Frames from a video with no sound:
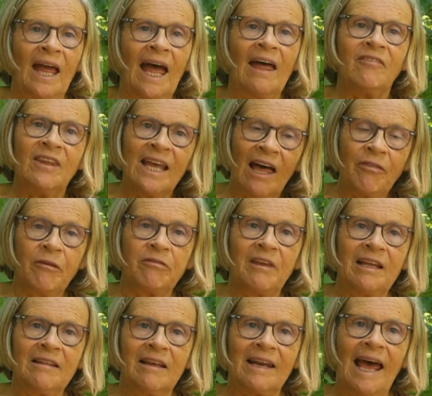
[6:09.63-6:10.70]
And the other
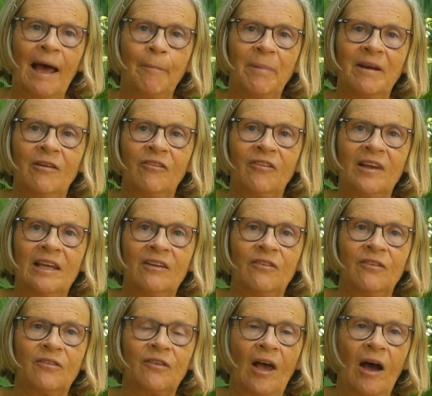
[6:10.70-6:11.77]
thing that happens is
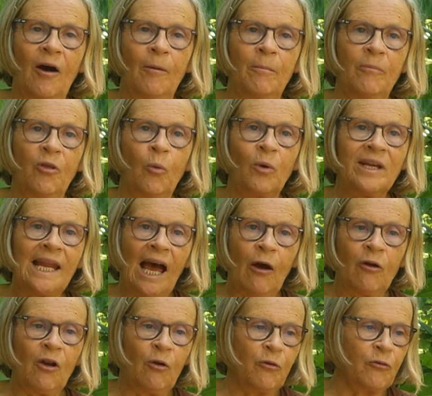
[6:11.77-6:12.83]
that we
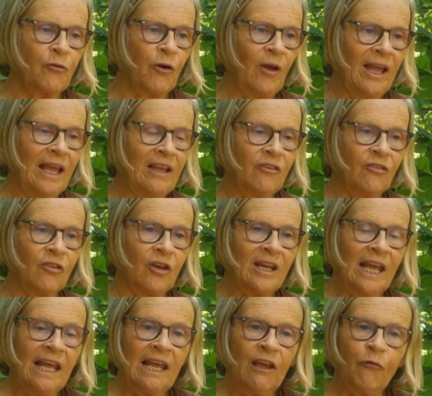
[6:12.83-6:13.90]
now know is that
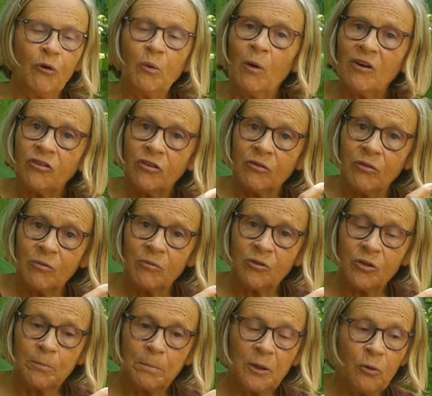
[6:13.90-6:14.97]
if we want
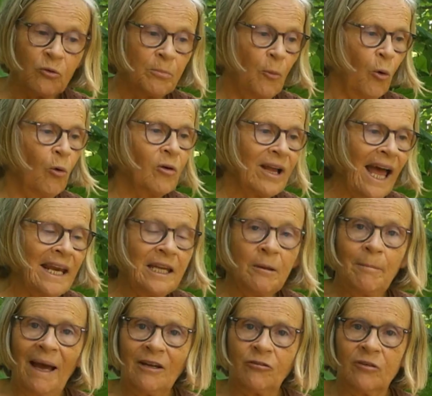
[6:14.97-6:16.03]
to build more organic
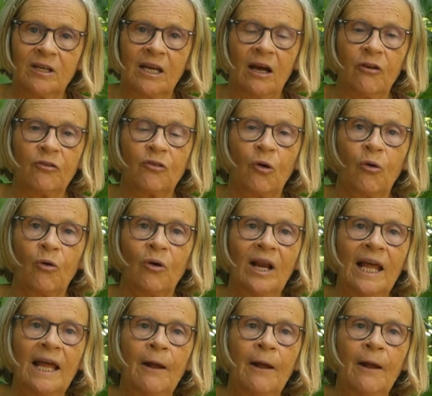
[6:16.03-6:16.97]
matter in our soil,